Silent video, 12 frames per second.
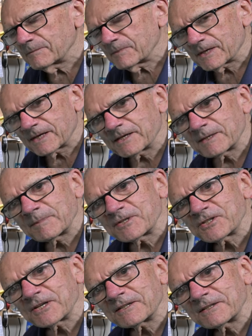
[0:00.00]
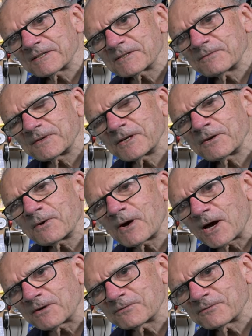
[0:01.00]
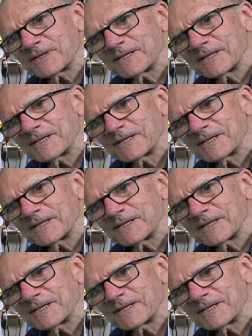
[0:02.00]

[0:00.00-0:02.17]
But I'm going to be shutting this video off.